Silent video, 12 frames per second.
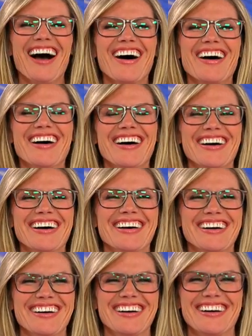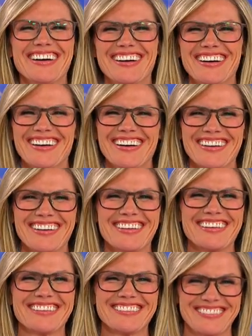
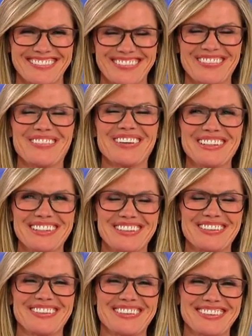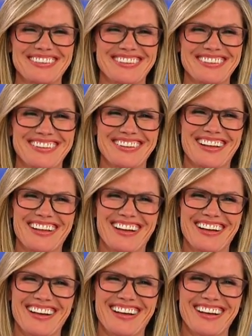
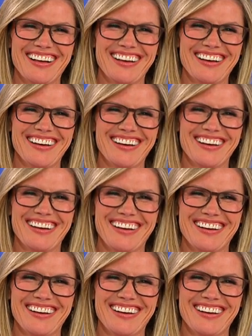[no speech]